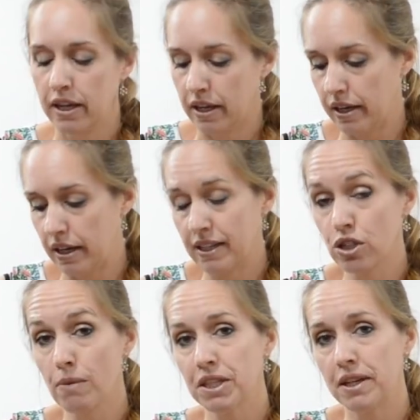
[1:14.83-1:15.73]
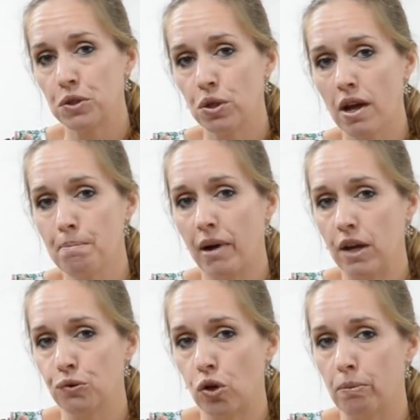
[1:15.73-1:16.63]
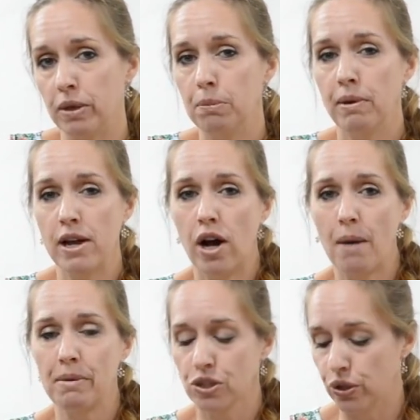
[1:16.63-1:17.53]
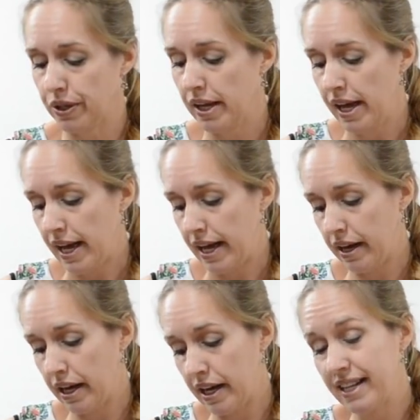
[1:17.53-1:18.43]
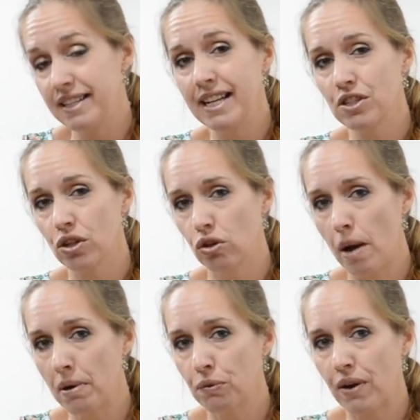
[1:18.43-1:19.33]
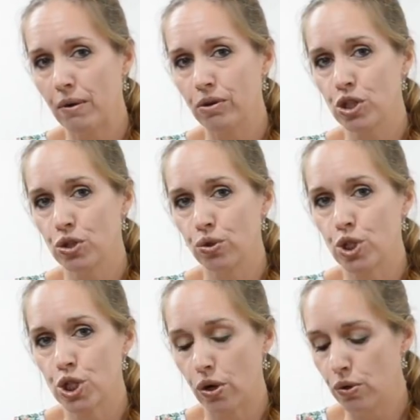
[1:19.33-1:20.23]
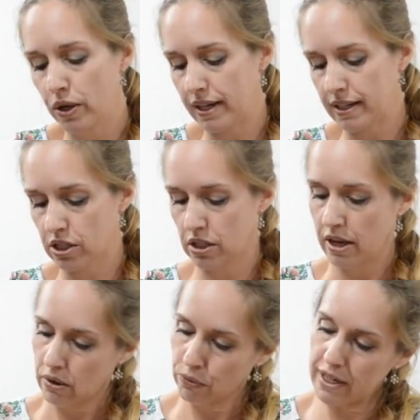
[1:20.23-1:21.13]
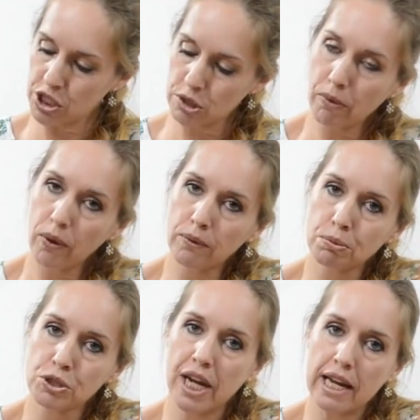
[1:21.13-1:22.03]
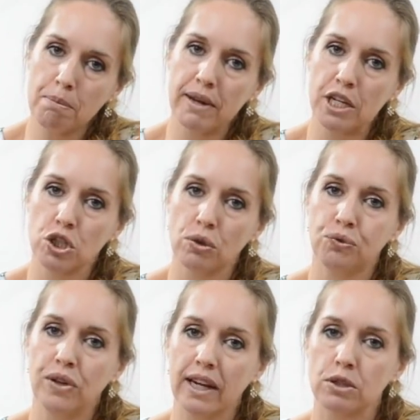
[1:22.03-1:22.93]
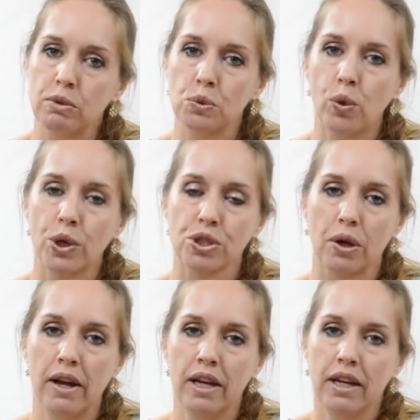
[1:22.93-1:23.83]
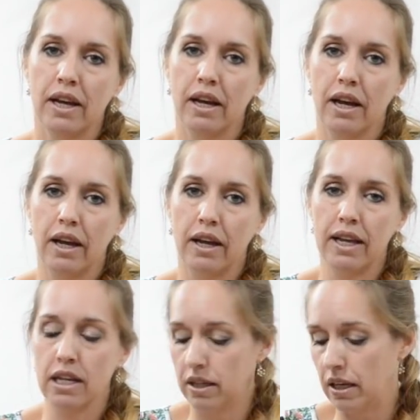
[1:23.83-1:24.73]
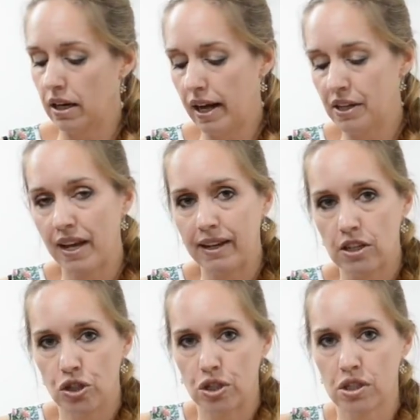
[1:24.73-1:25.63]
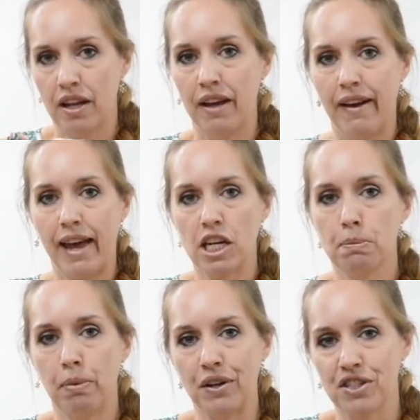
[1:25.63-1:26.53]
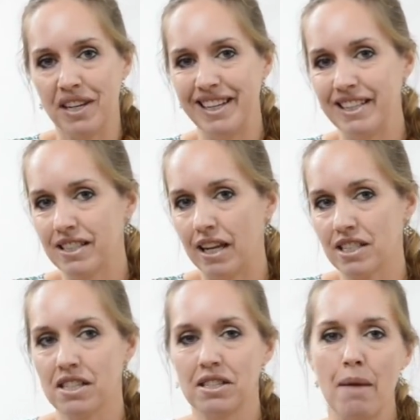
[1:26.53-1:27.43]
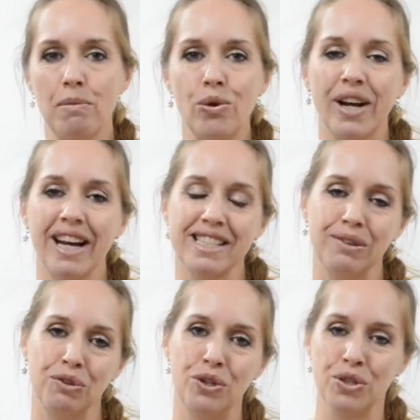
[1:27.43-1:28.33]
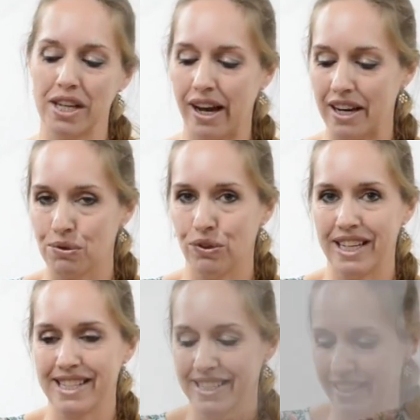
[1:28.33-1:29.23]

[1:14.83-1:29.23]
That's something that you can buy from eBay or Amazon. It needs a couple of hours to soak and it's really small jelly bits. You fill it with water in a glass and it just expands and then it has the same look as if you're using ice for this.